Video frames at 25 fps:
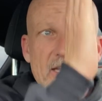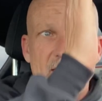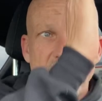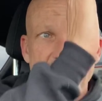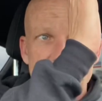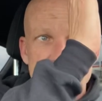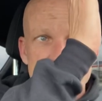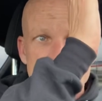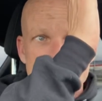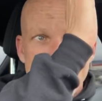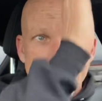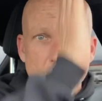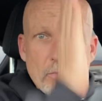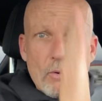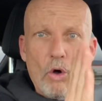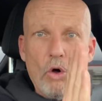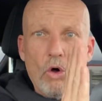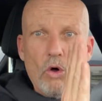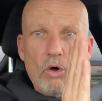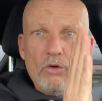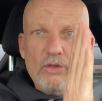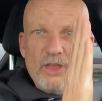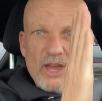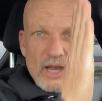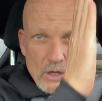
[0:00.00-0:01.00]
is a
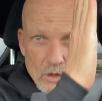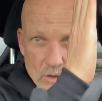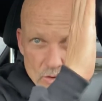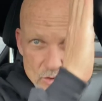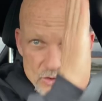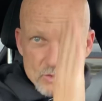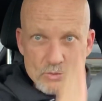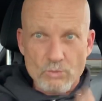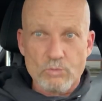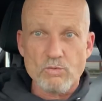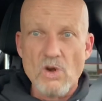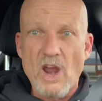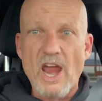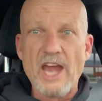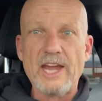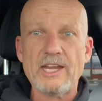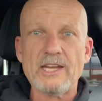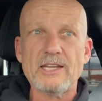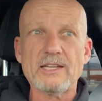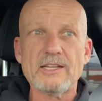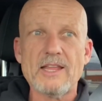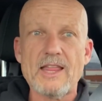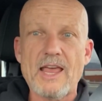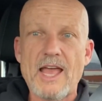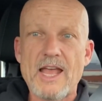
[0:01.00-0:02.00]
pole that goes right
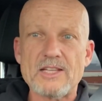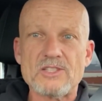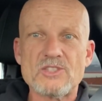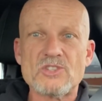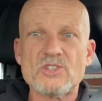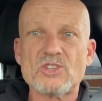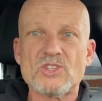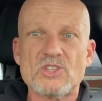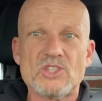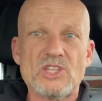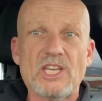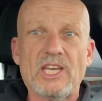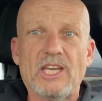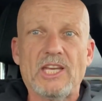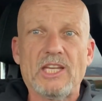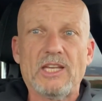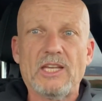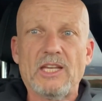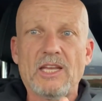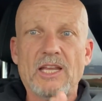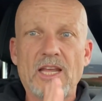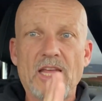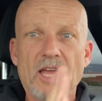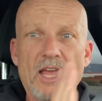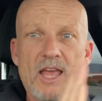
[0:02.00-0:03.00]
into that seat.
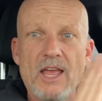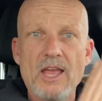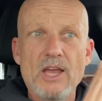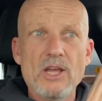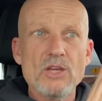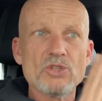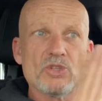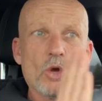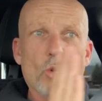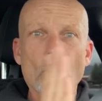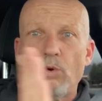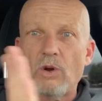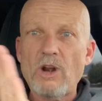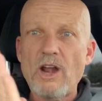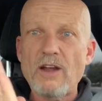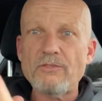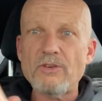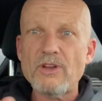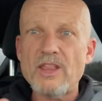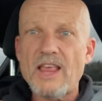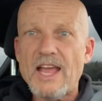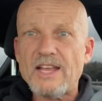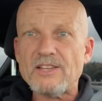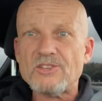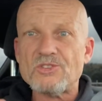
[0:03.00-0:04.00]
So wherever
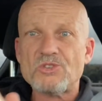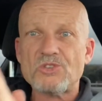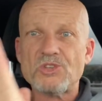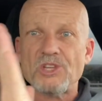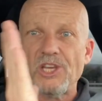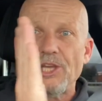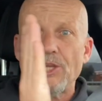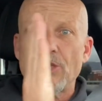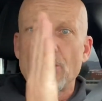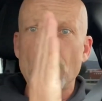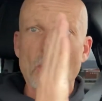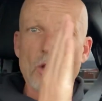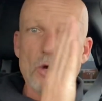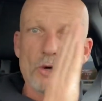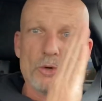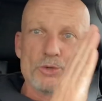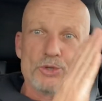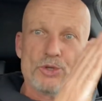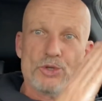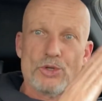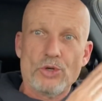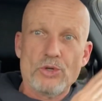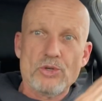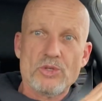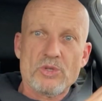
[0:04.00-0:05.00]
that seat
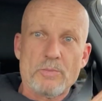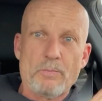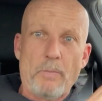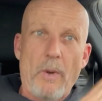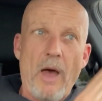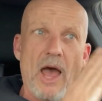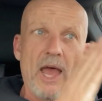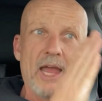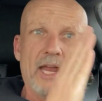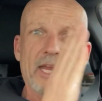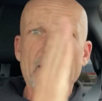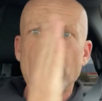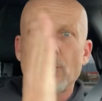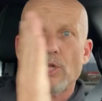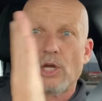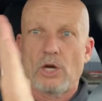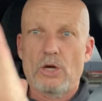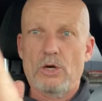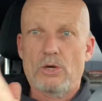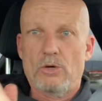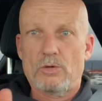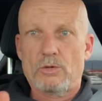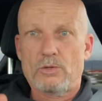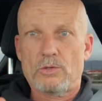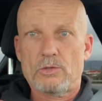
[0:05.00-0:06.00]
goes, your spine
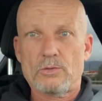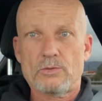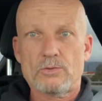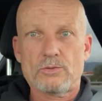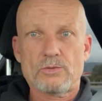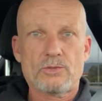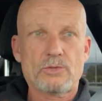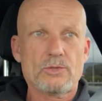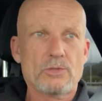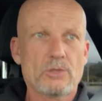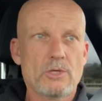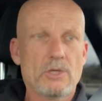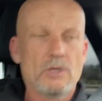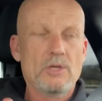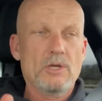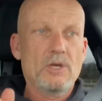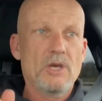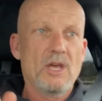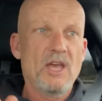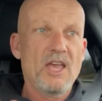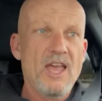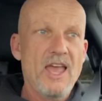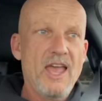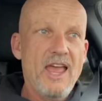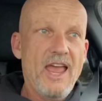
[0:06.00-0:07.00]
goes.
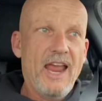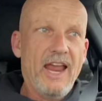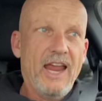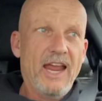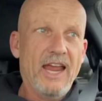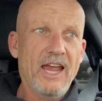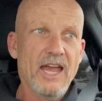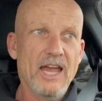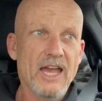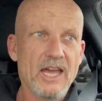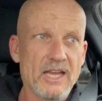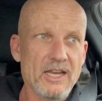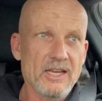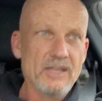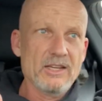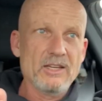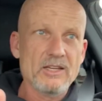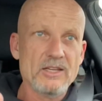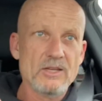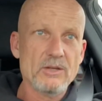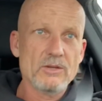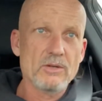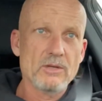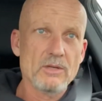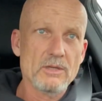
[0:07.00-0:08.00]

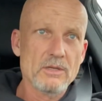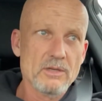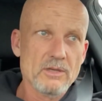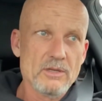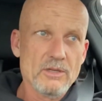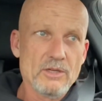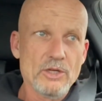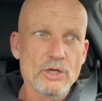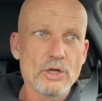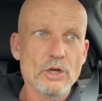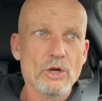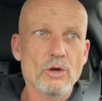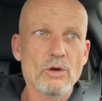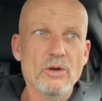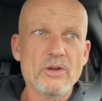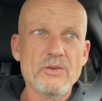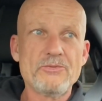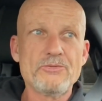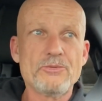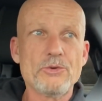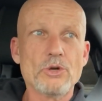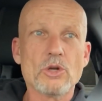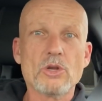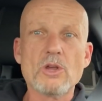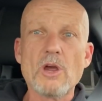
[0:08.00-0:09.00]
And, you know,
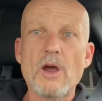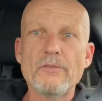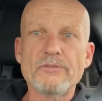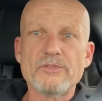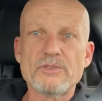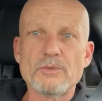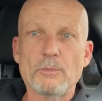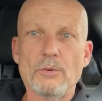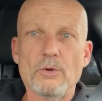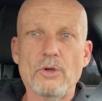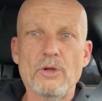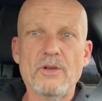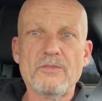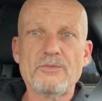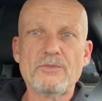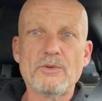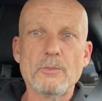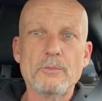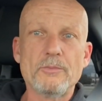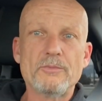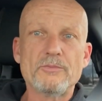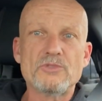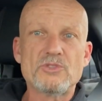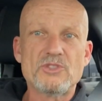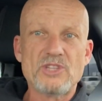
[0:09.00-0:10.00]
if you're comfortable, if you're
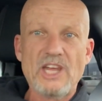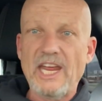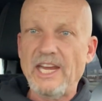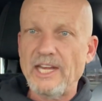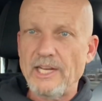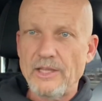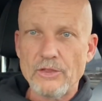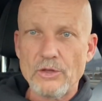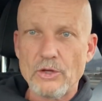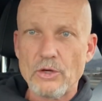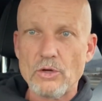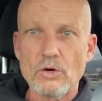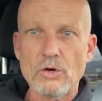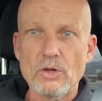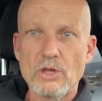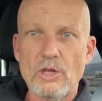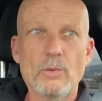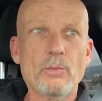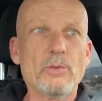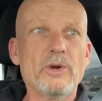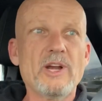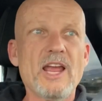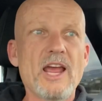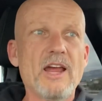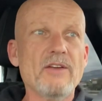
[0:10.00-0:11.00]
dating the girl or
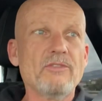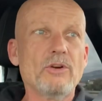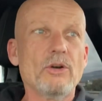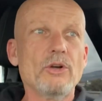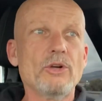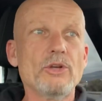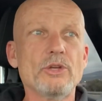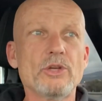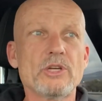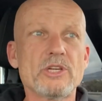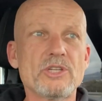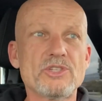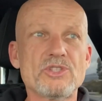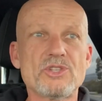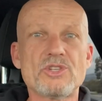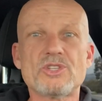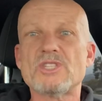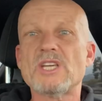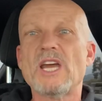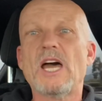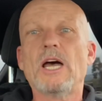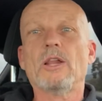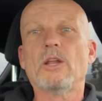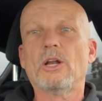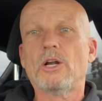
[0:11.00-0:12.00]
whatever, you could just
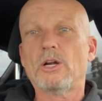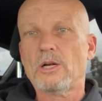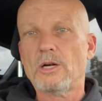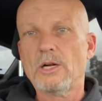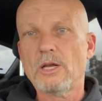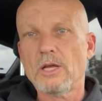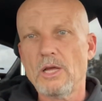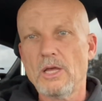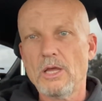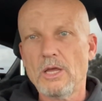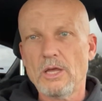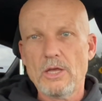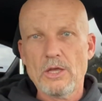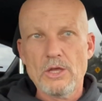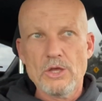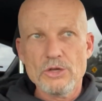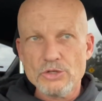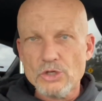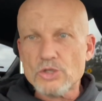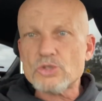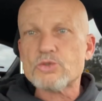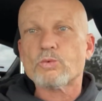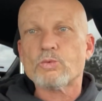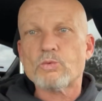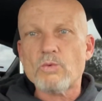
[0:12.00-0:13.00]
tell her,
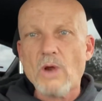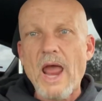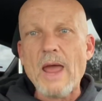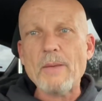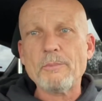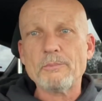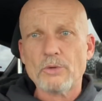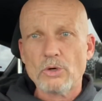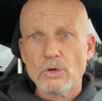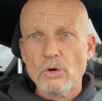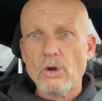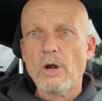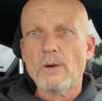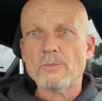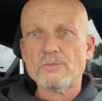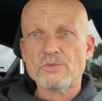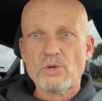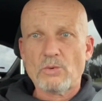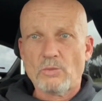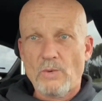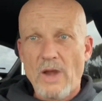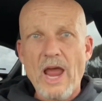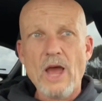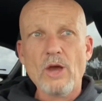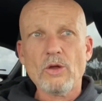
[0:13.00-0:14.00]
just wrap your arms
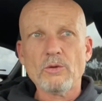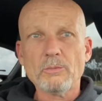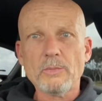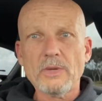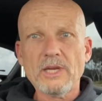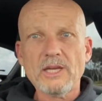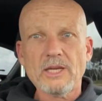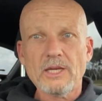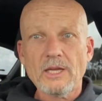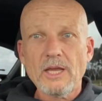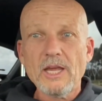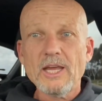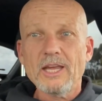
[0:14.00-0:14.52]
around me